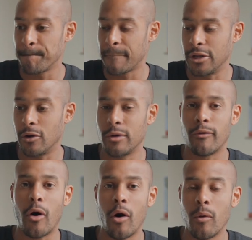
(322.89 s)
you know,
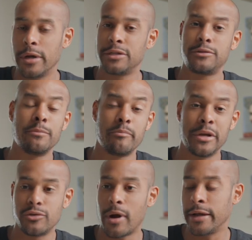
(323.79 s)
we've always
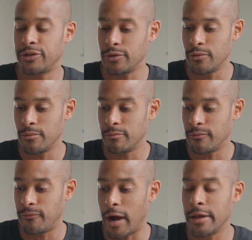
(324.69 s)
been trying to
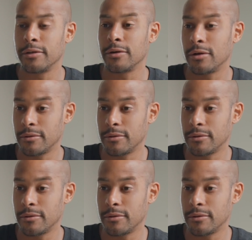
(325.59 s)
find